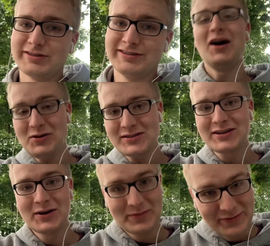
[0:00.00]

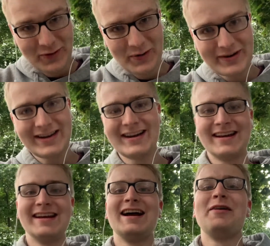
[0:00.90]
Also, before we get
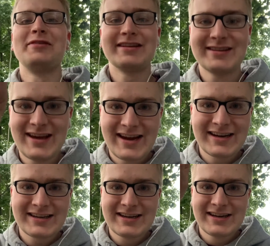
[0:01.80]
in, I want to thank
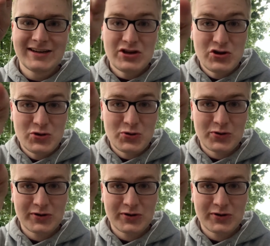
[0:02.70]
you.